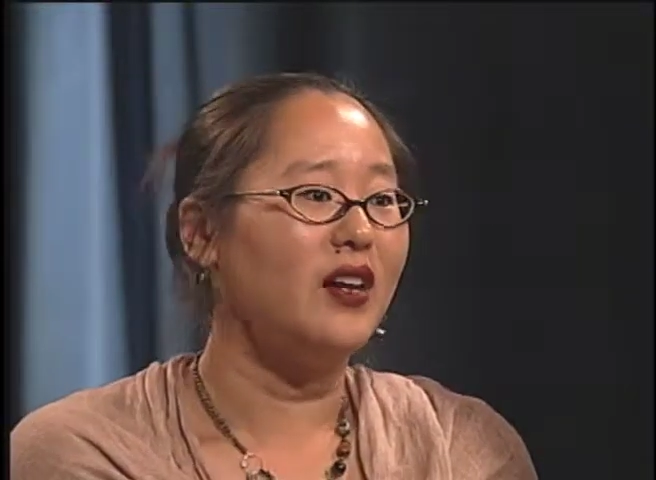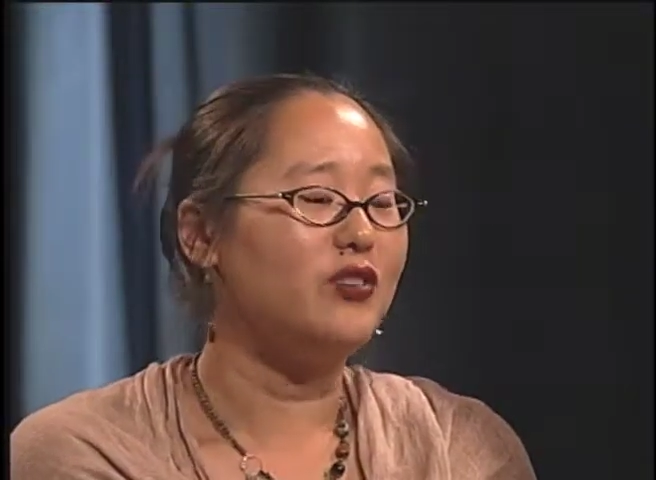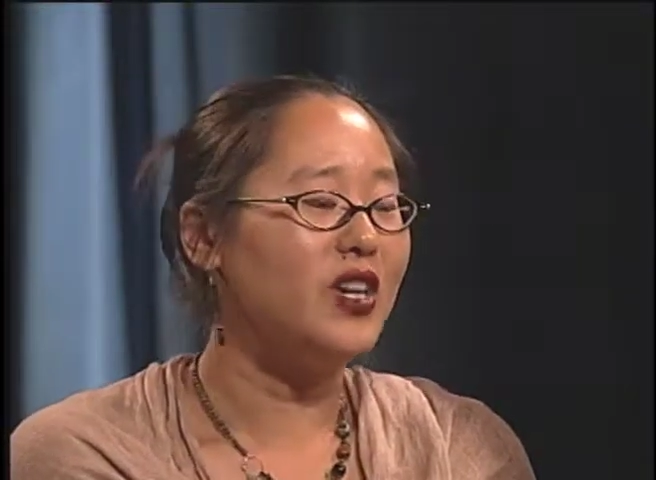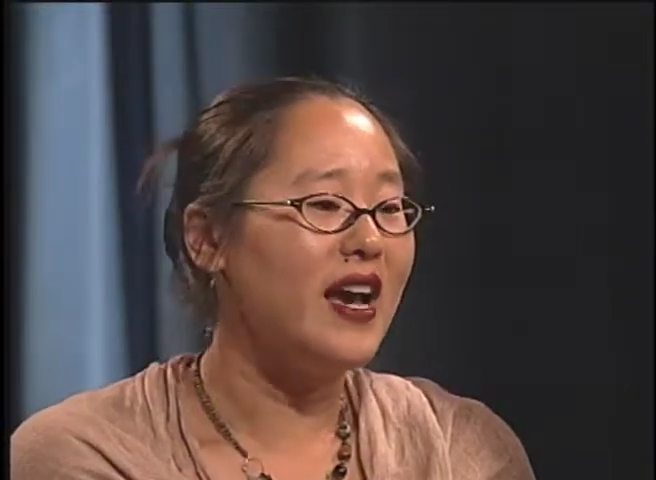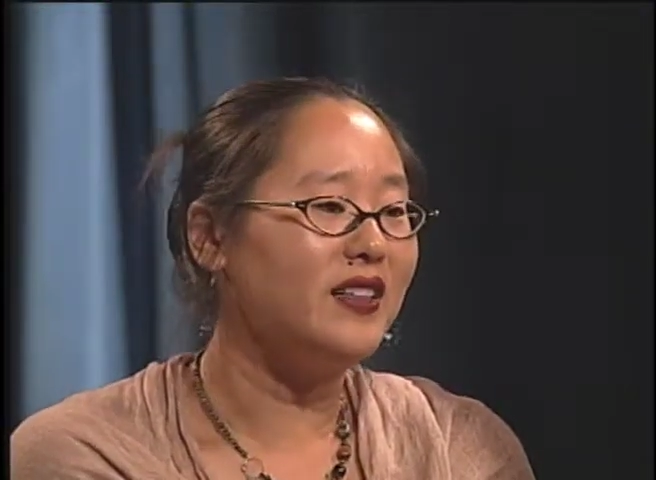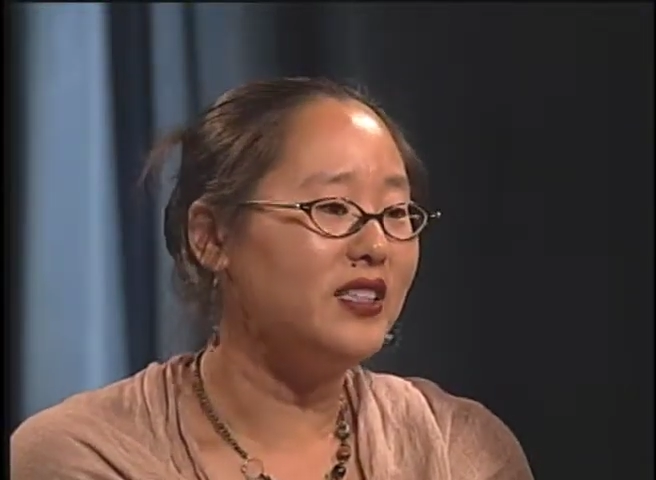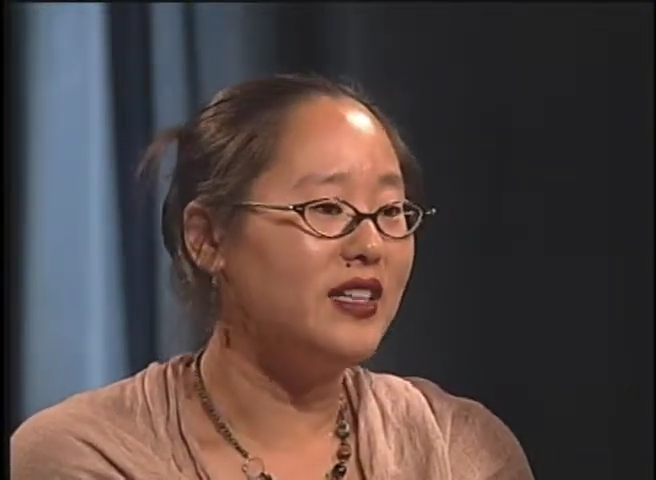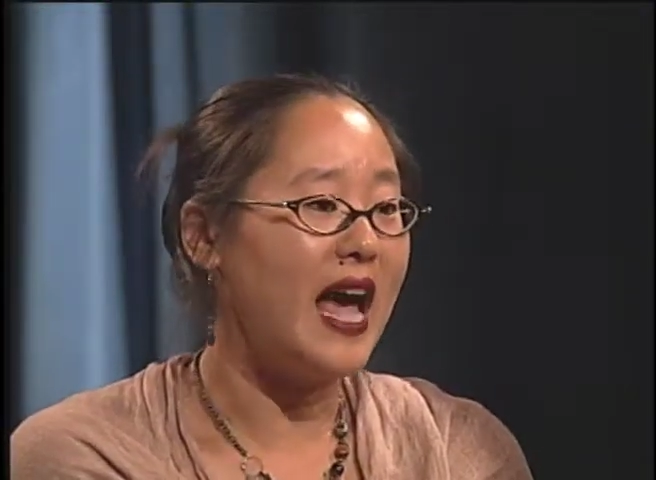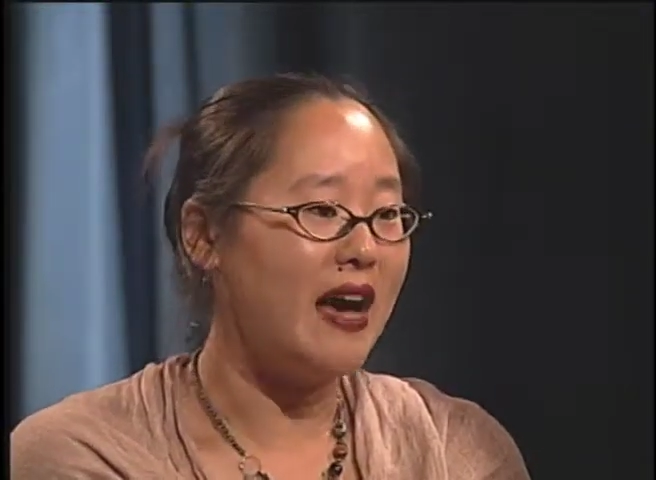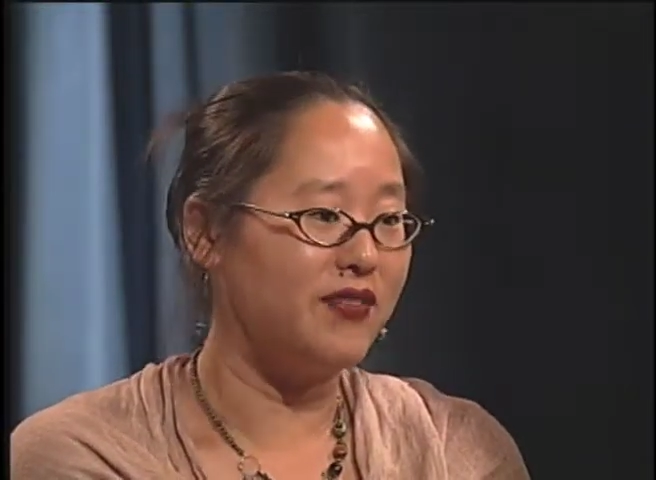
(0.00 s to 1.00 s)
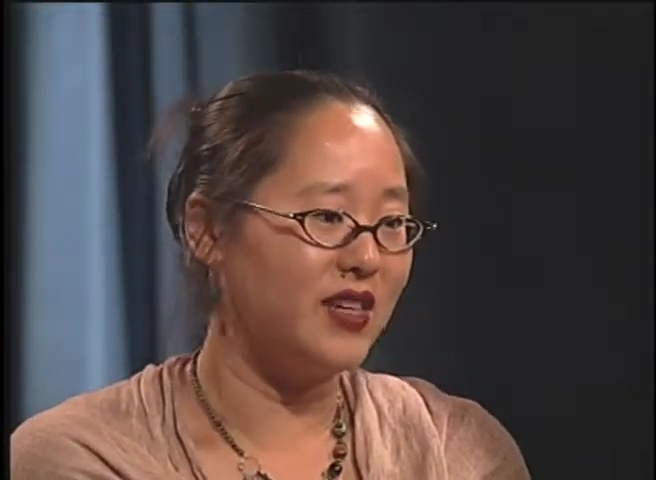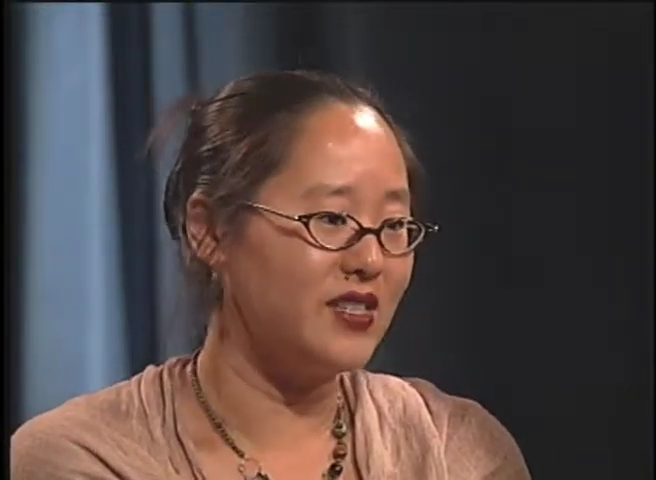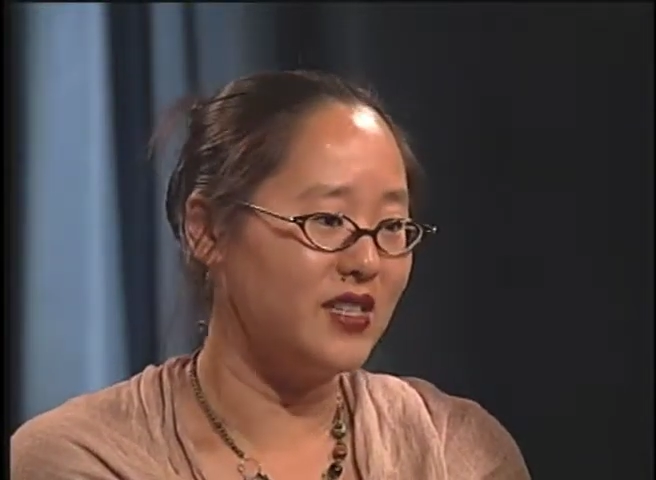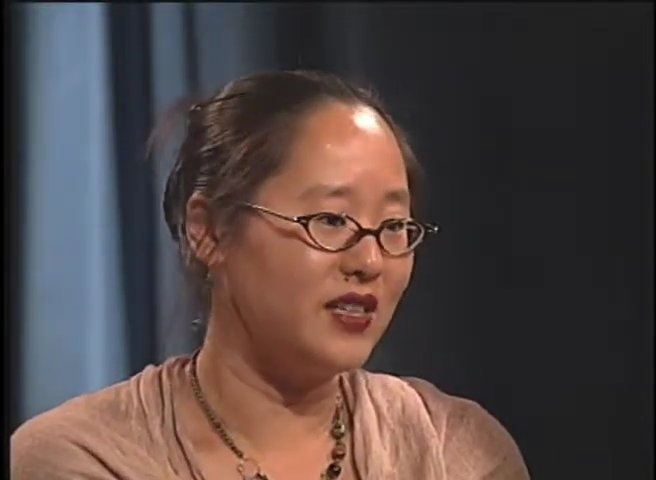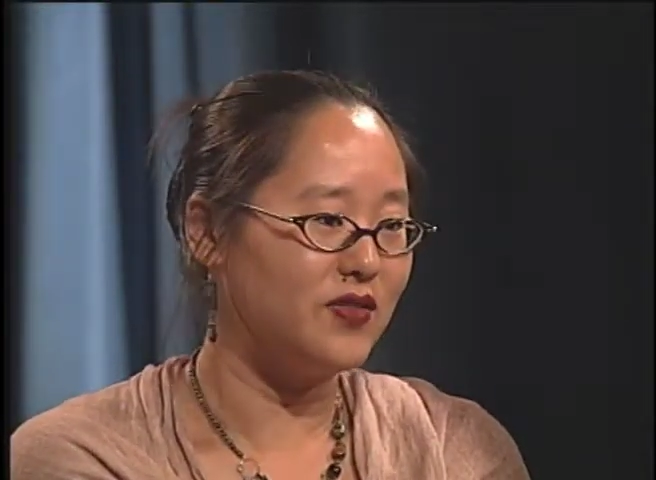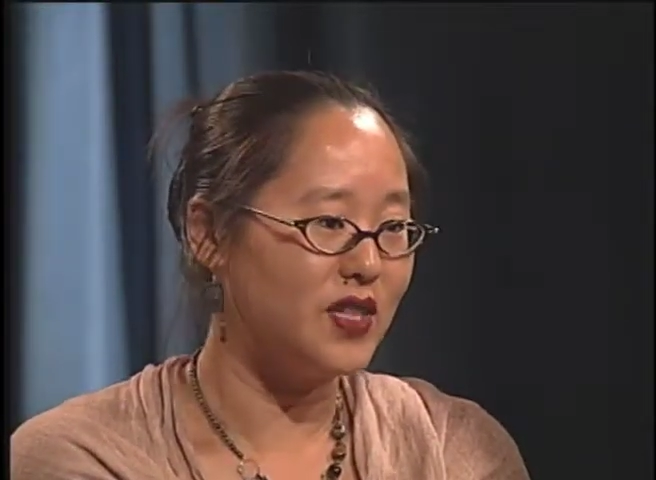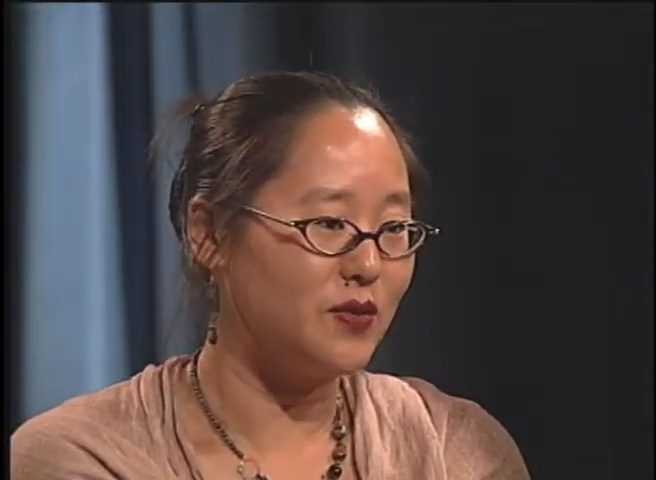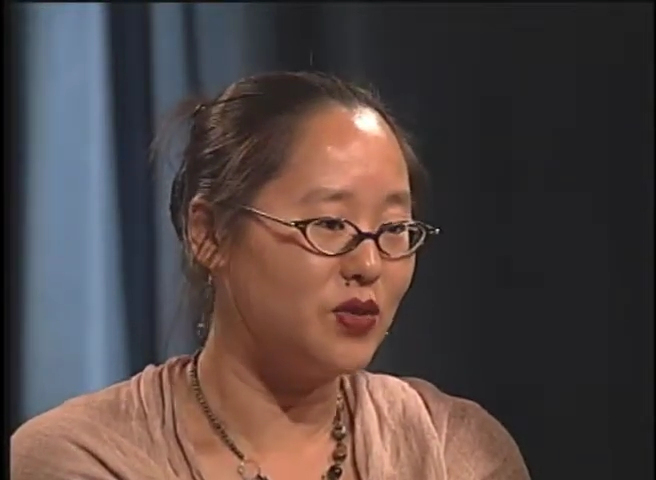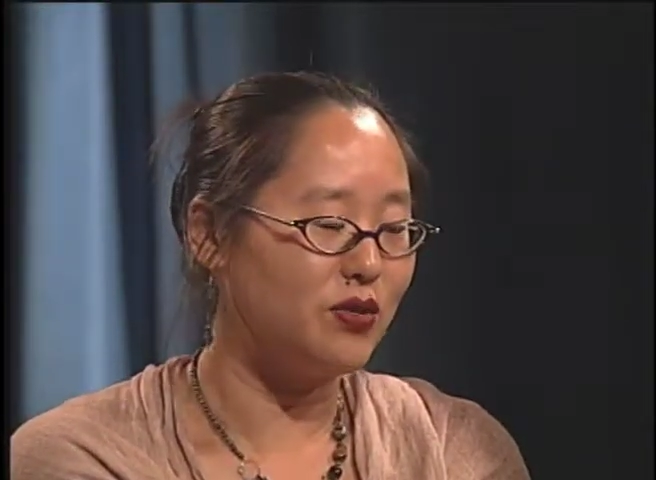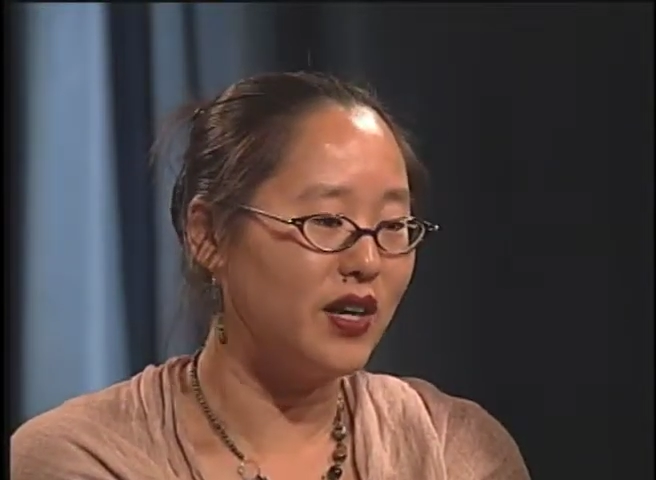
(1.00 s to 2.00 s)
childhood advocacy of some
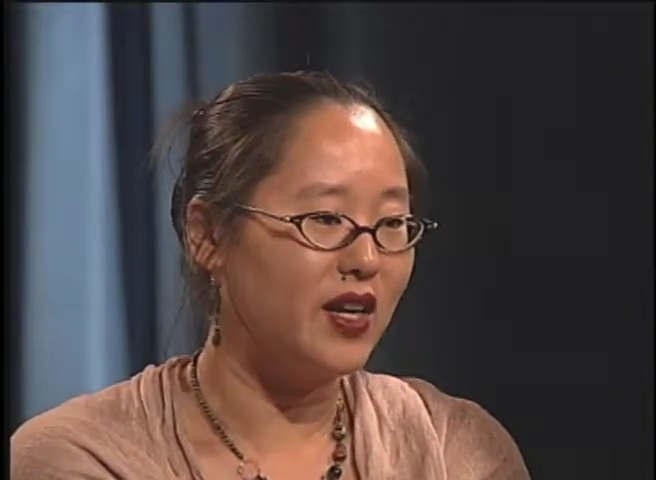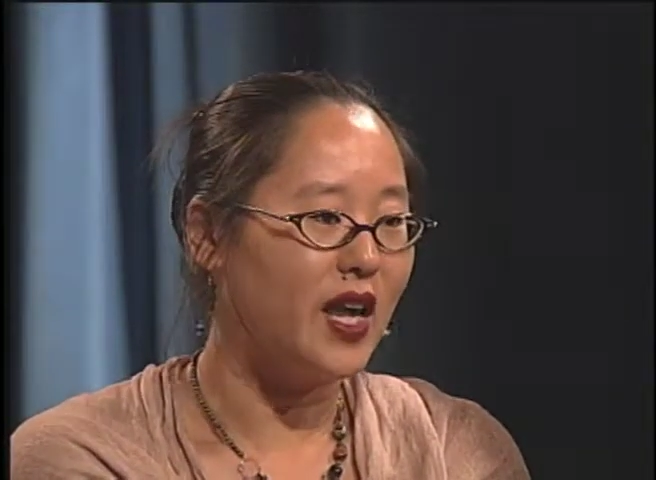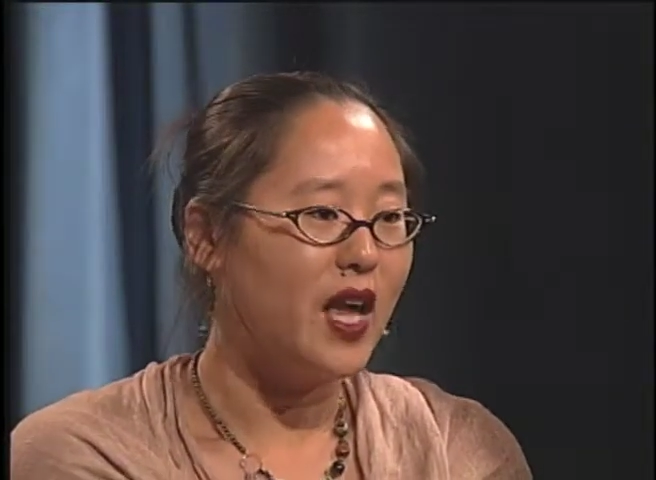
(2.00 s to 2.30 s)
sort,